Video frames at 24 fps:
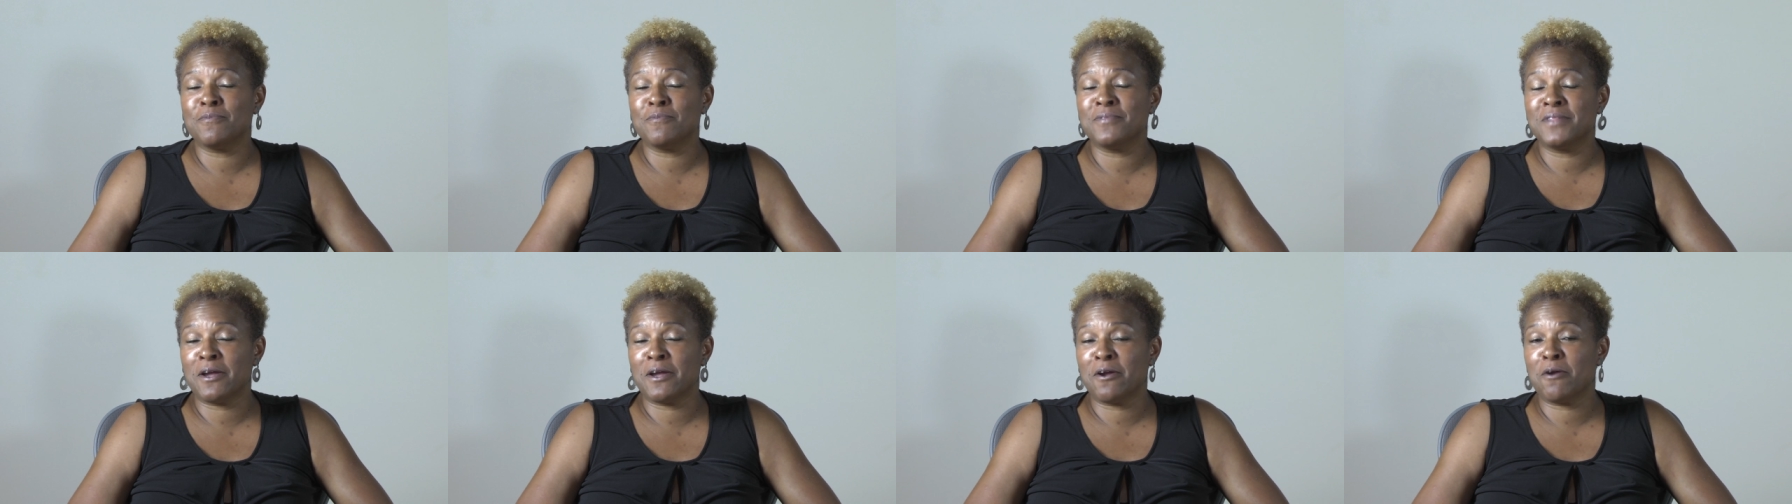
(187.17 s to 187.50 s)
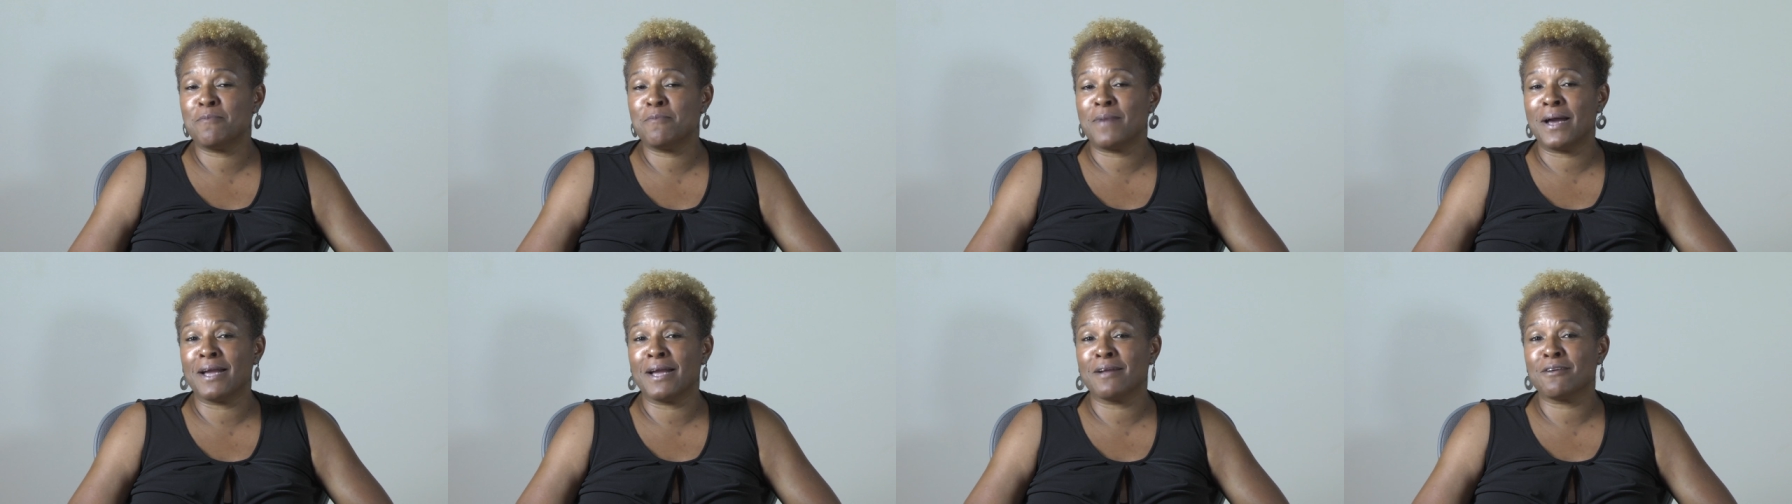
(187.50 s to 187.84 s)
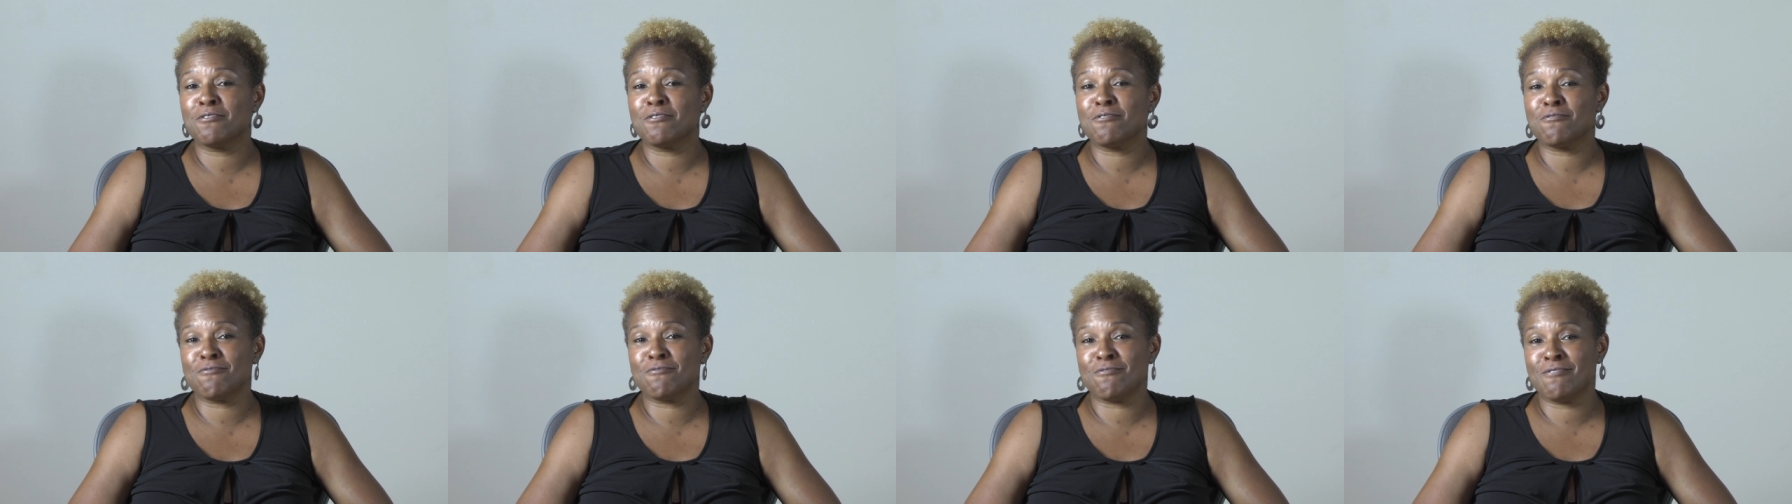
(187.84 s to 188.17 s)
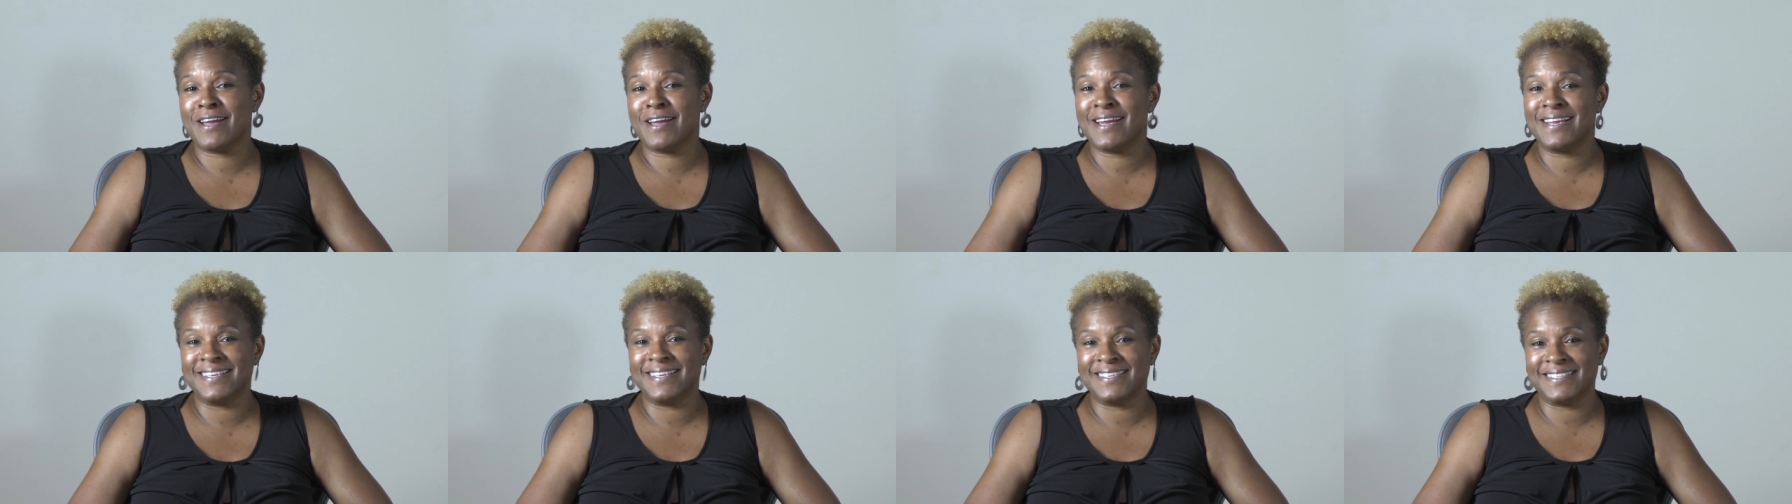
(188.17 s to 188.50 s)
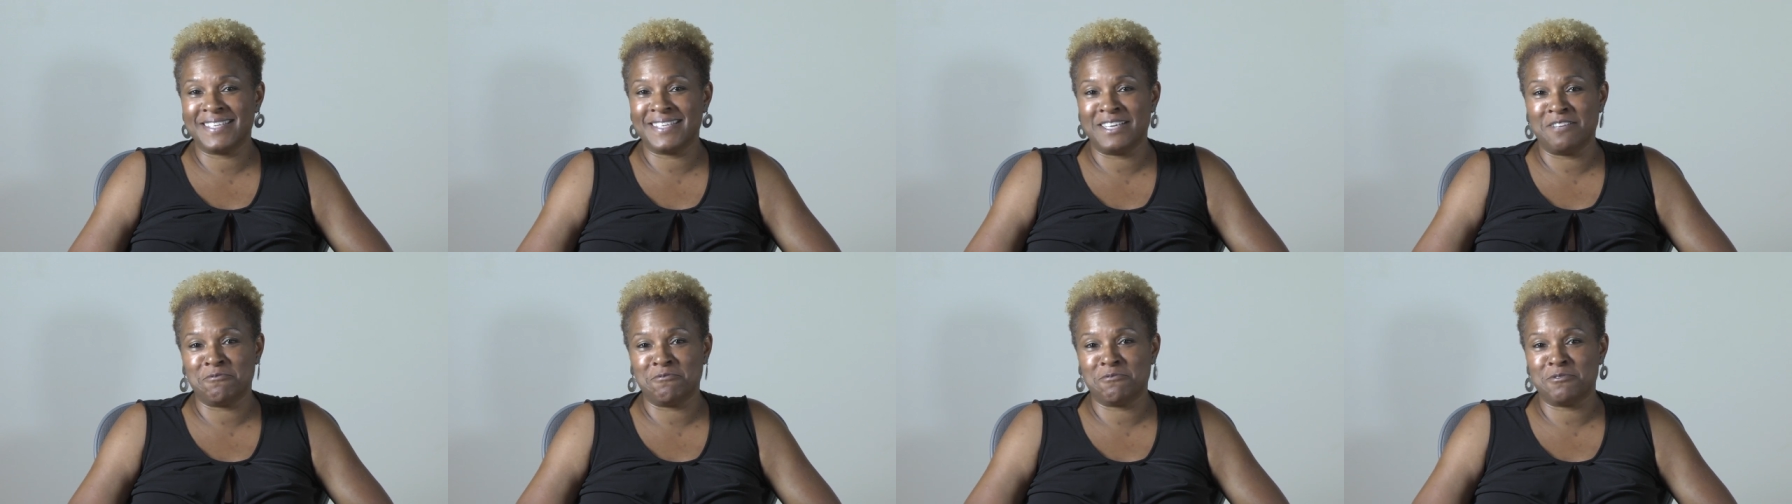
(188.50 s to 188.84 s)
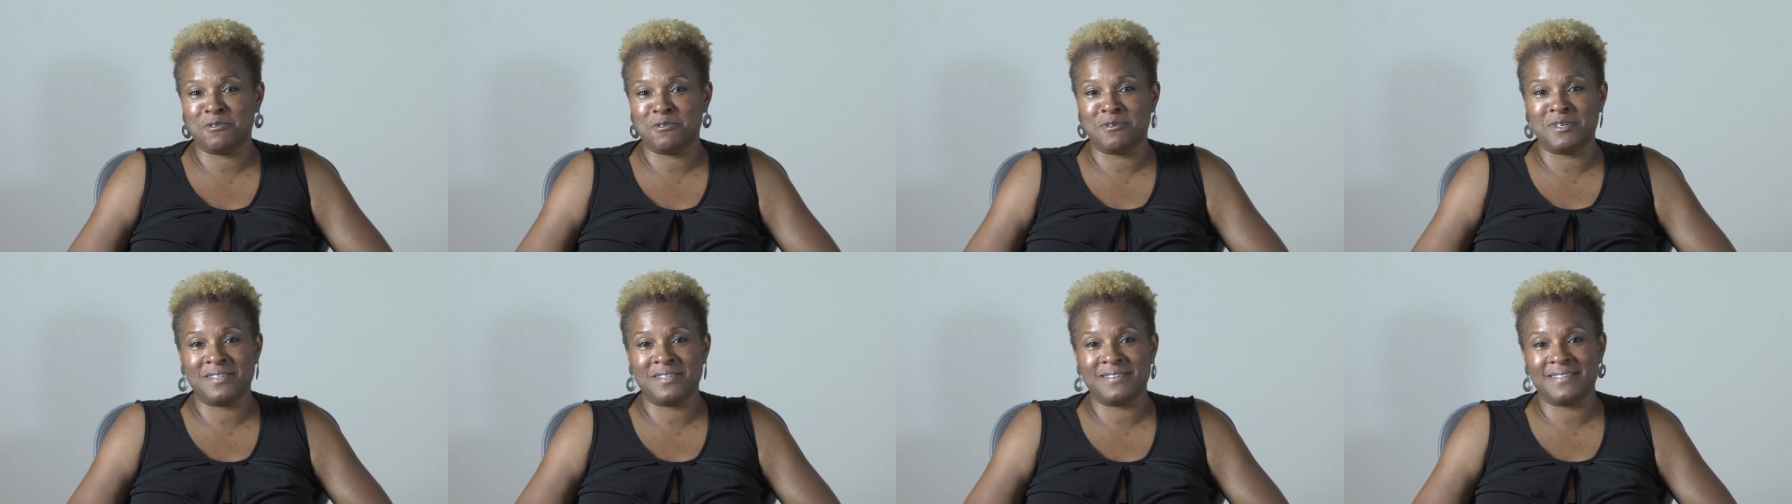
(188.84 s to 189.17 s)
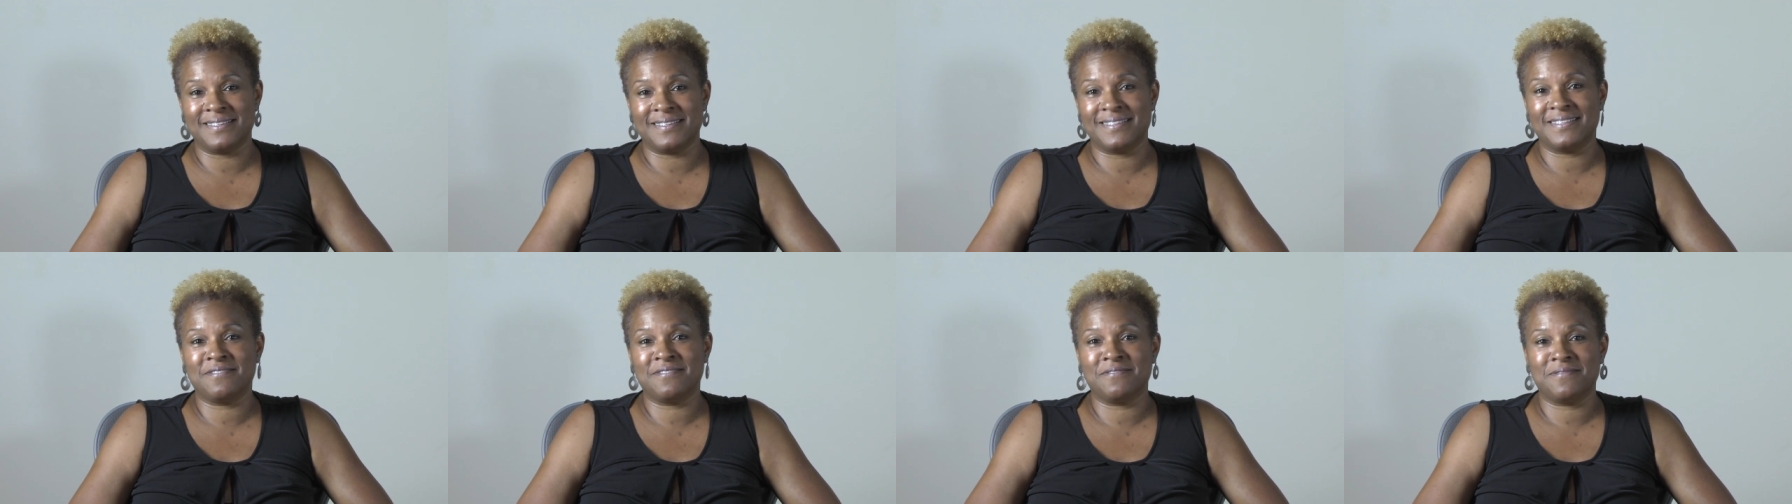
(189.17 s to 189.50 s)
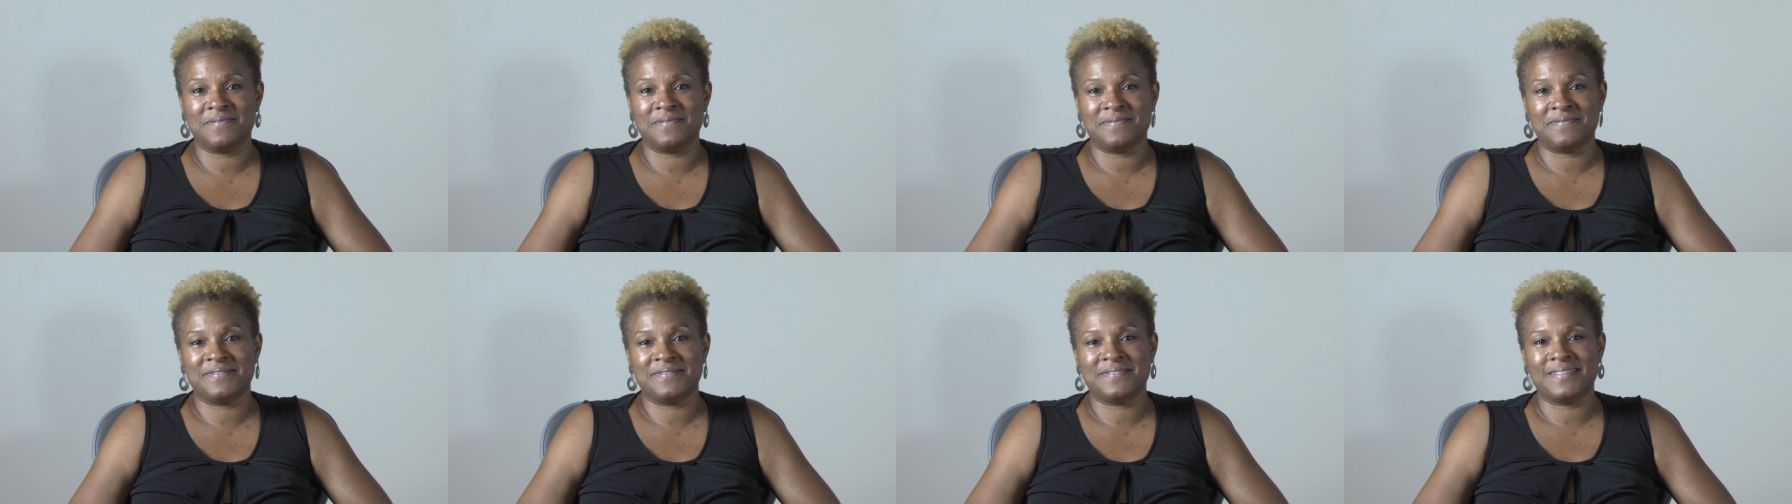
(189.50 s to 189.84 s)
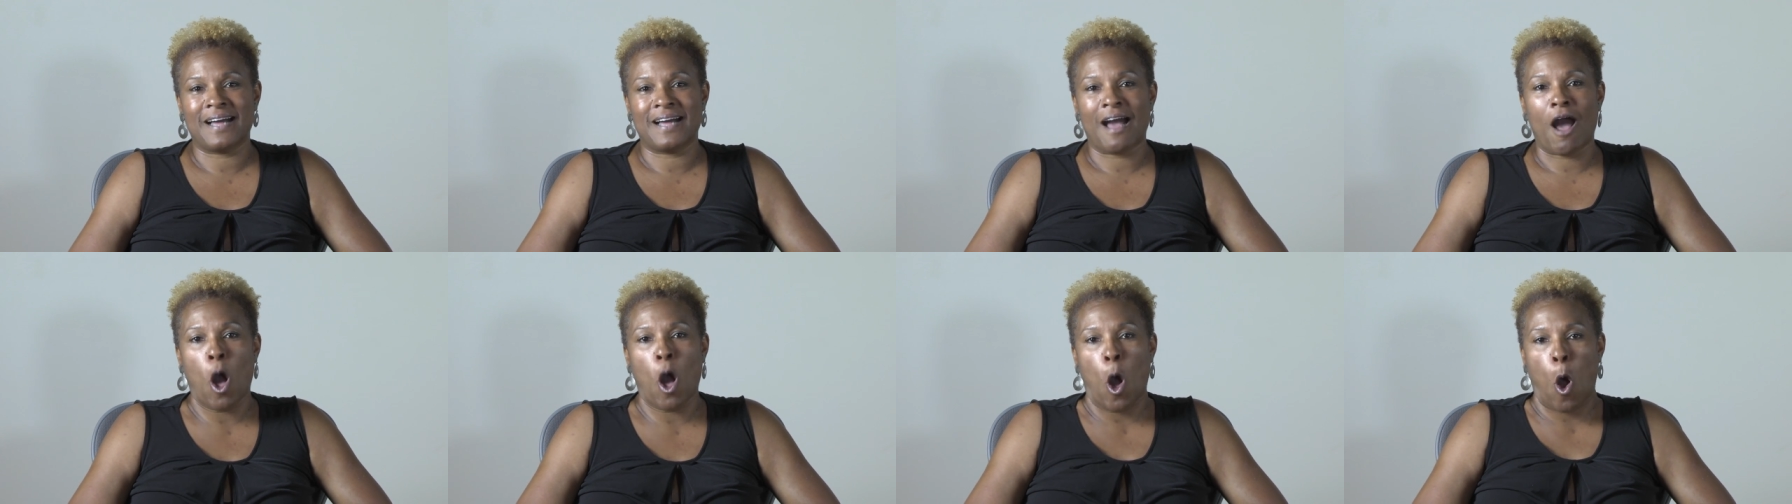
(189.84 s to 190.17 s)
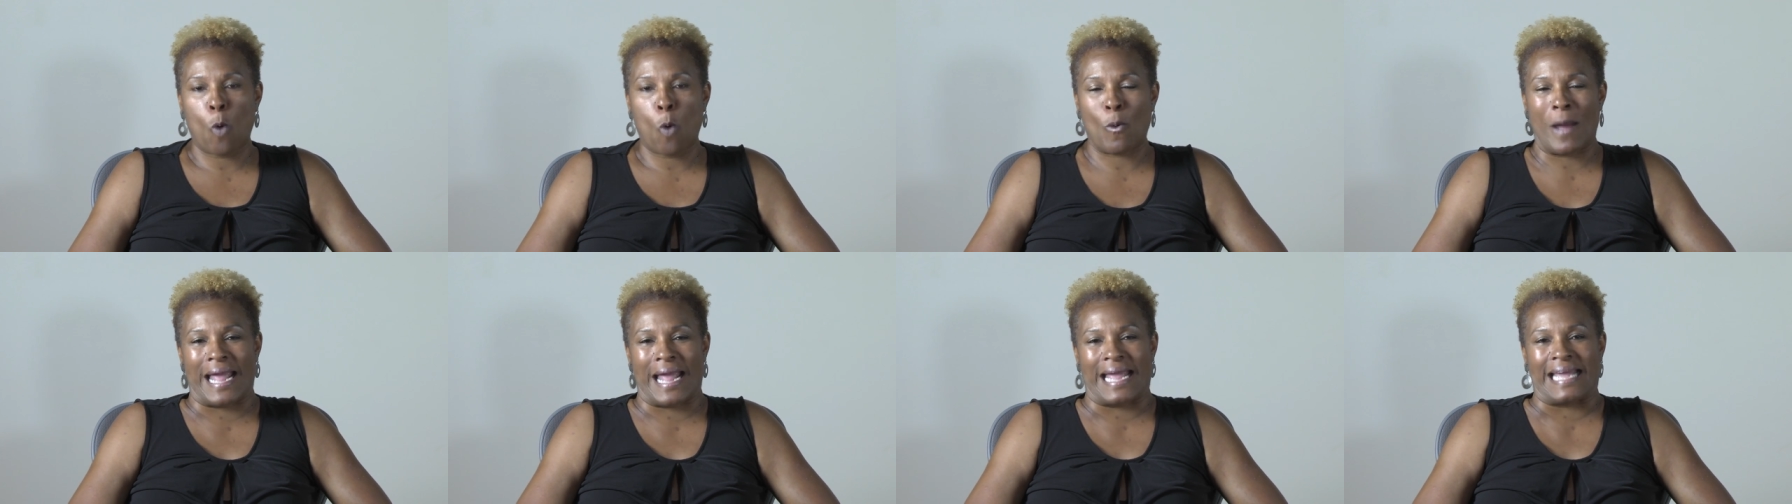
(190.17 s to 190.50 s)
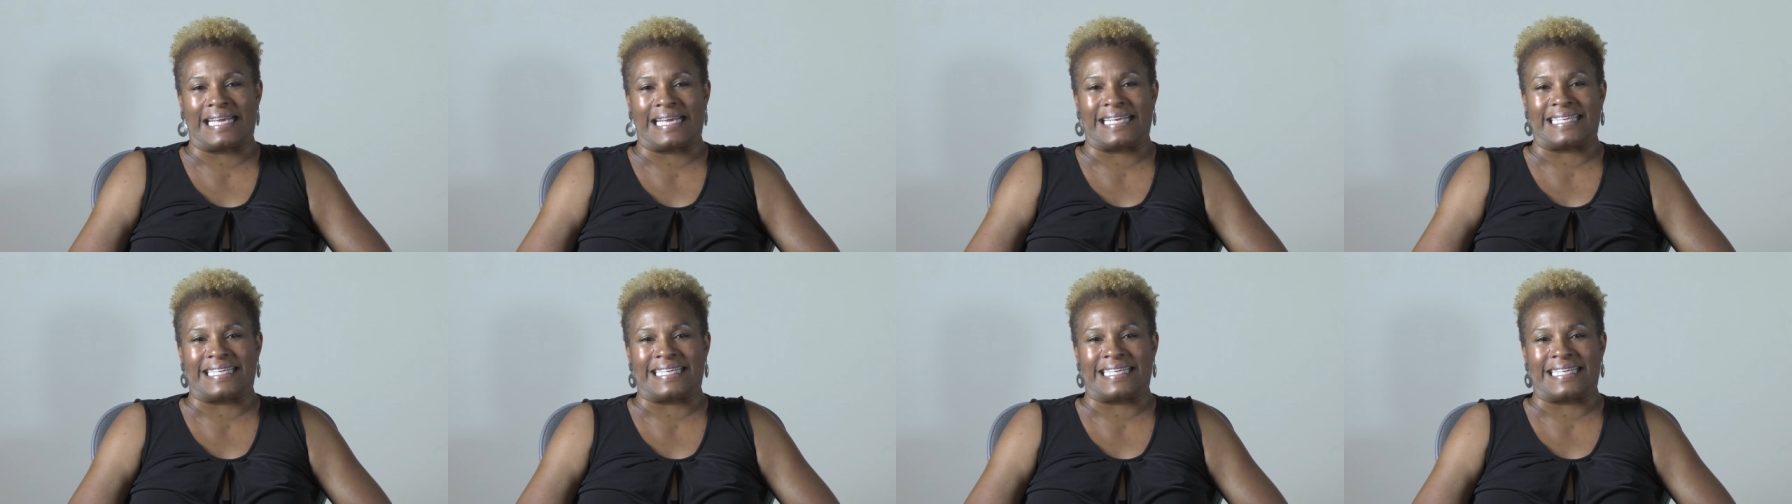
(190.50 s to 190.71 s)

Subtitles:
they're my greatest influences, always.